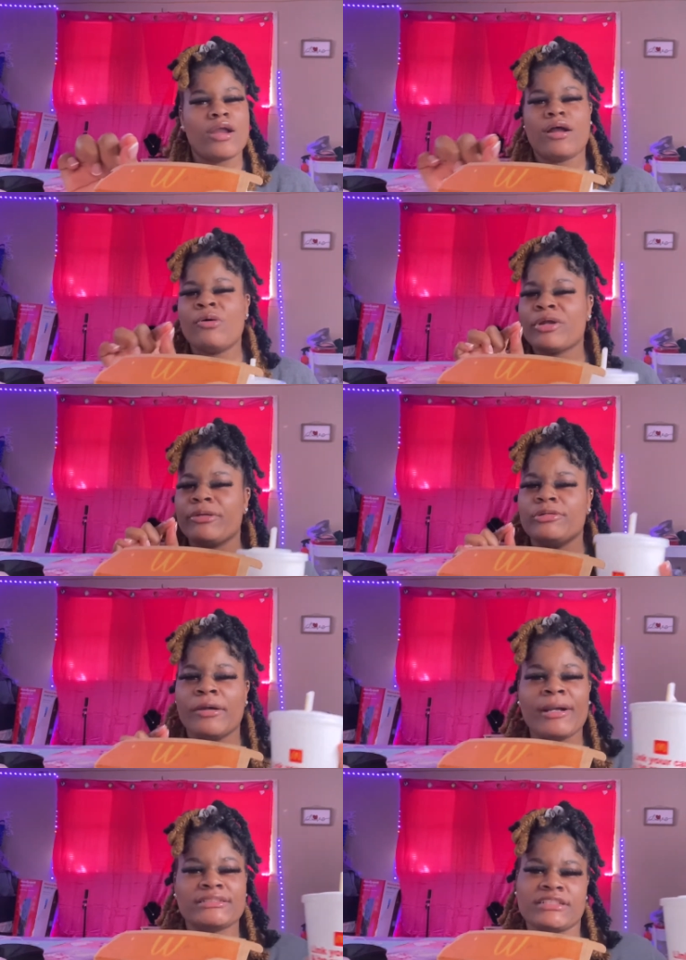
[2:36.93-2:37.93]
Okay, when
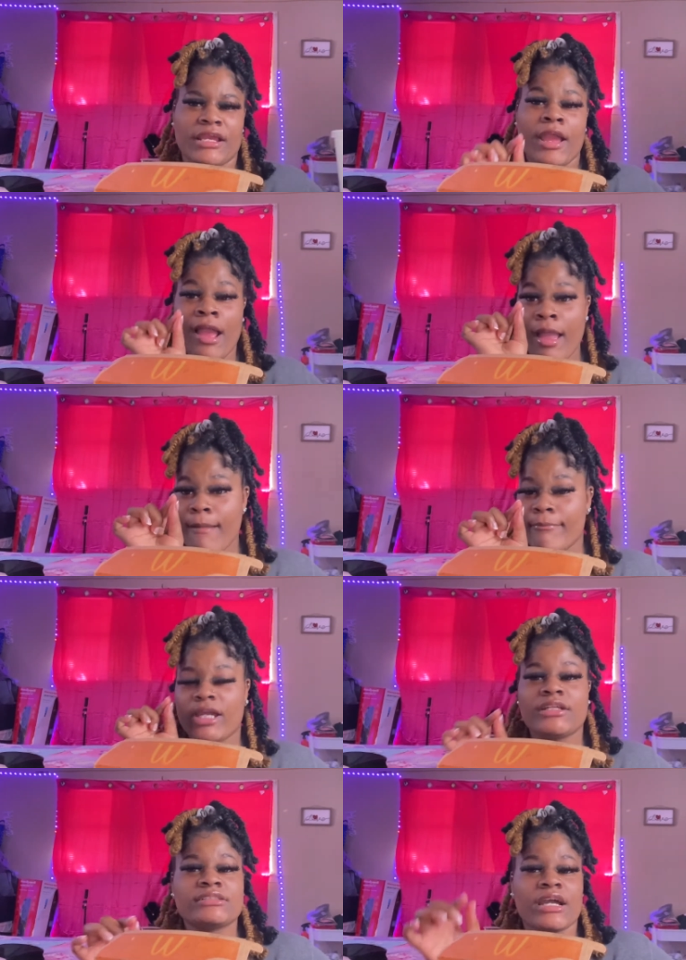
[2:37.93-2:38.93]
nobody say,
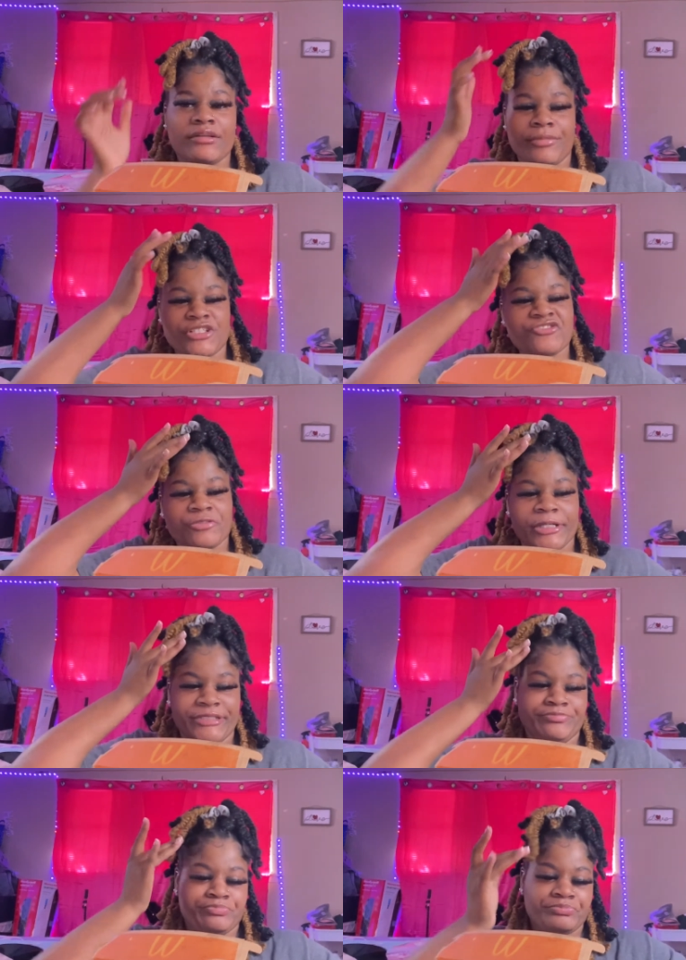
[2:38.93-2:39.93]
Magnum's got the best
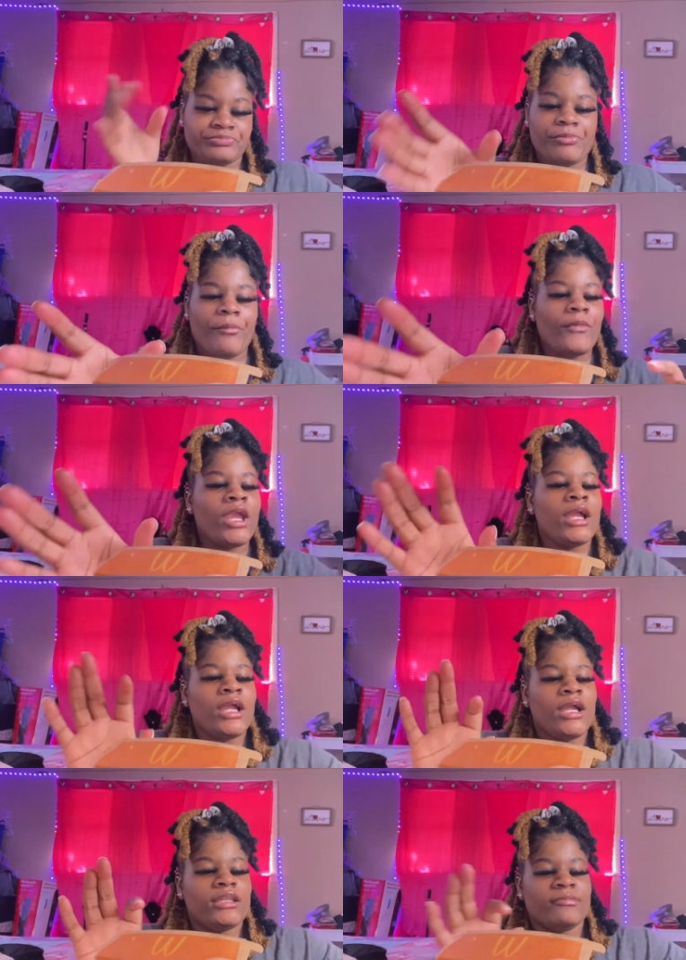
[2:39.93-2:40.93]

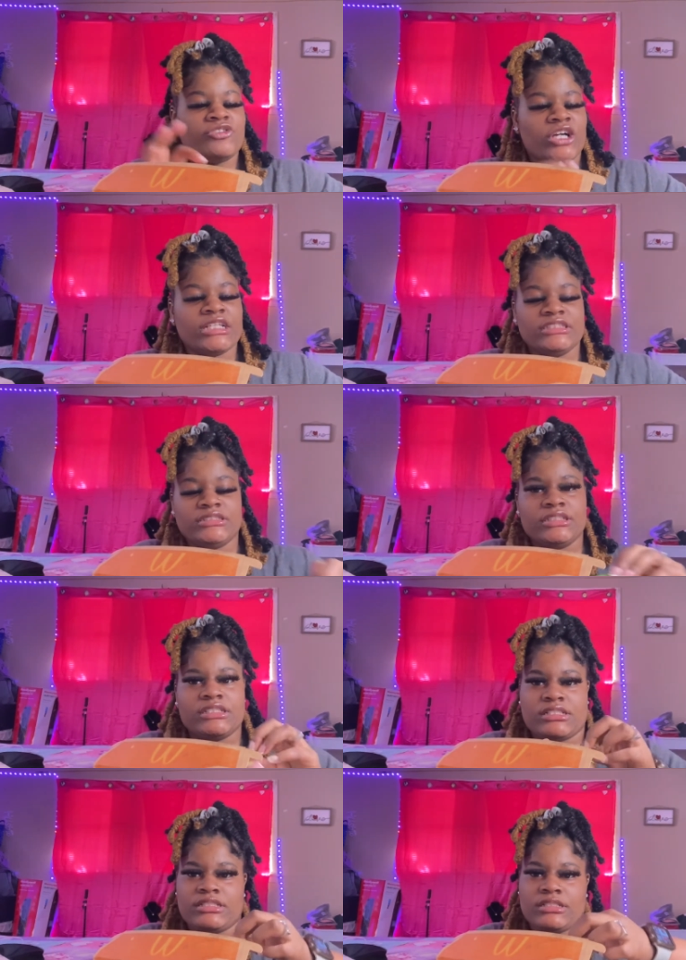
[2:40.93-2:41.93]
Sprite. Let me try these
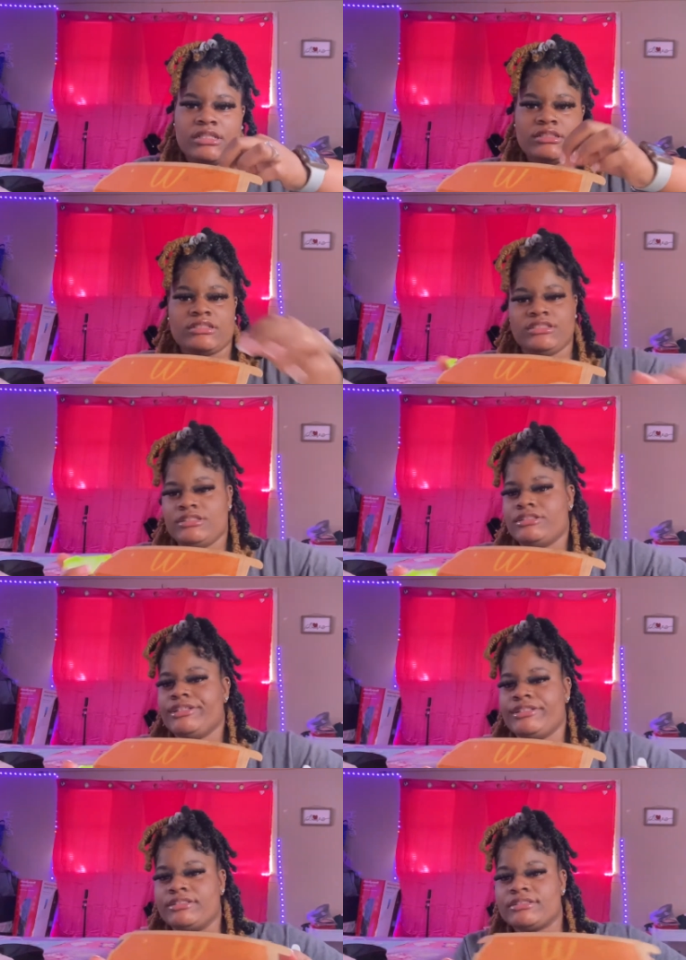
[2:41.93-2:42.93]
nuggets. Let's get into these
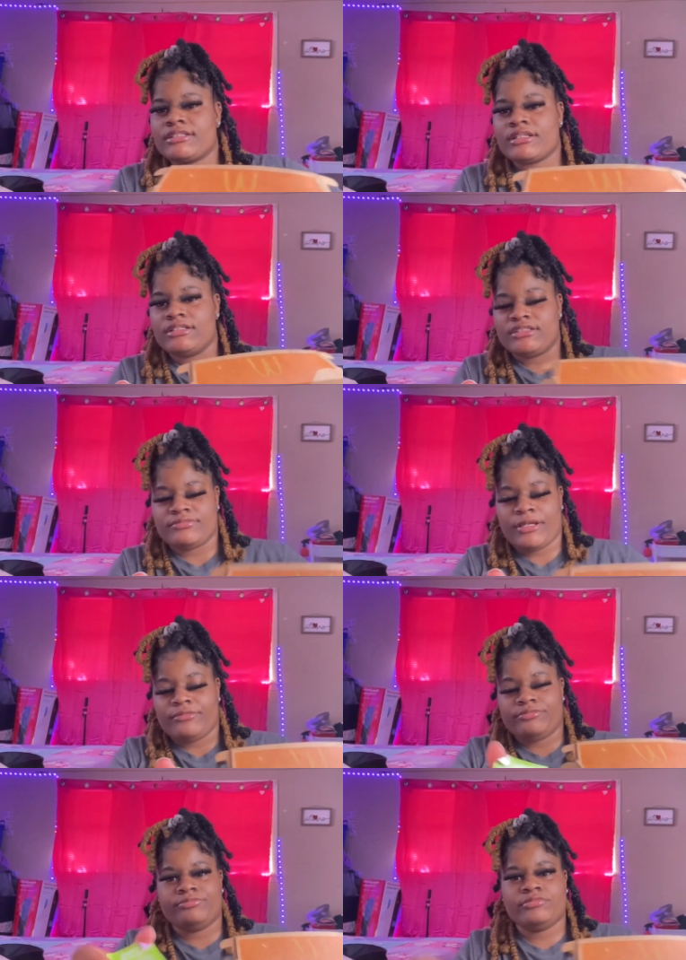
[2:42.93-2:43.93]
nuggets. Cause
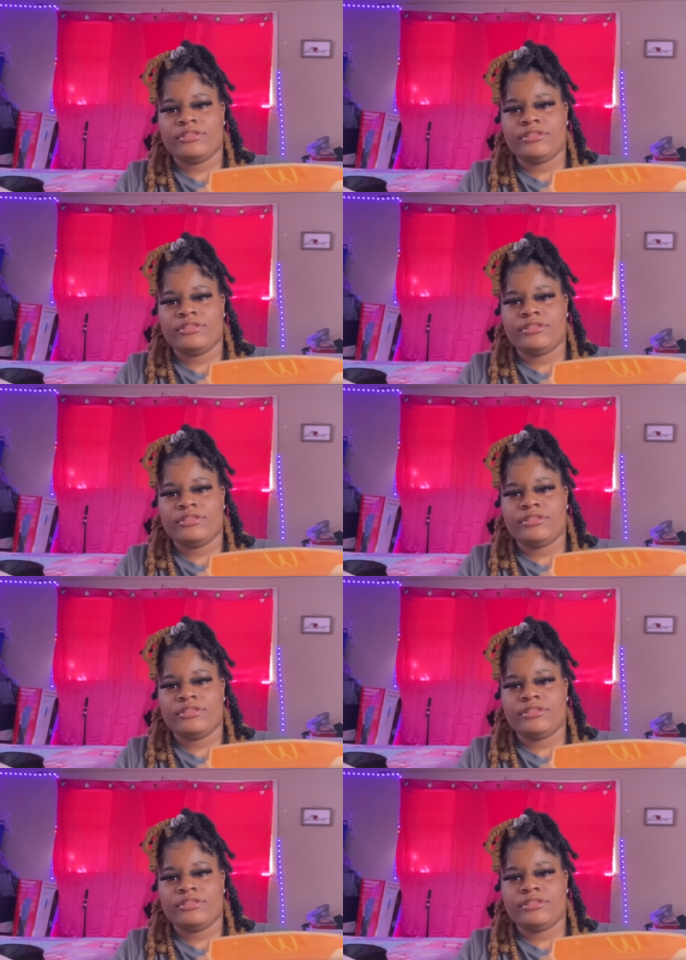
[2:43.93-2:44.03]
baby.